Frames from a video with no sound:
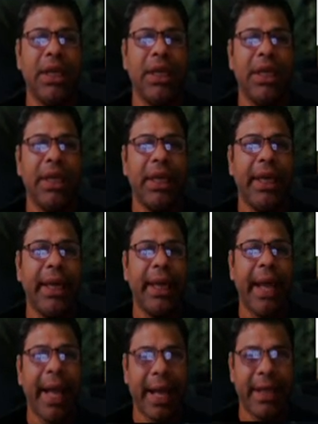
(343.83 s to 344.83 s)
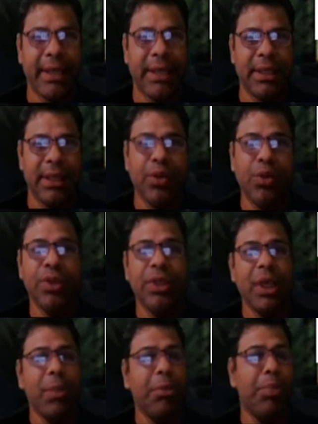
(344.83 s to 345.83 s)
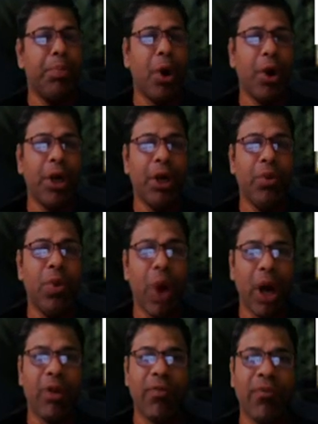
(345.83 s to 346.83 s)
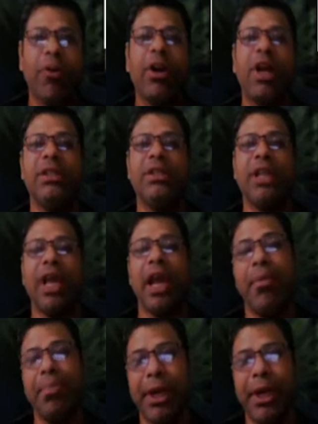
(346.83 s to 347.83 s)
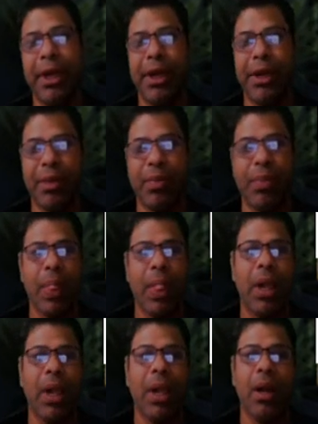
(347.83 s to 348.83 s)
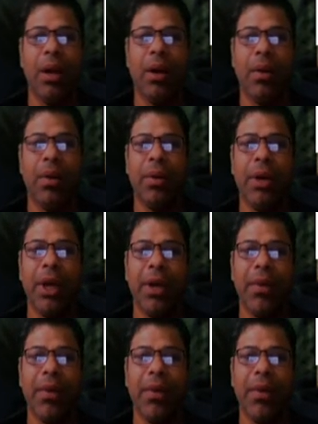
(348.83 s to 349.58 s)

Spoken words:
he has do some important work for us every day. Okay,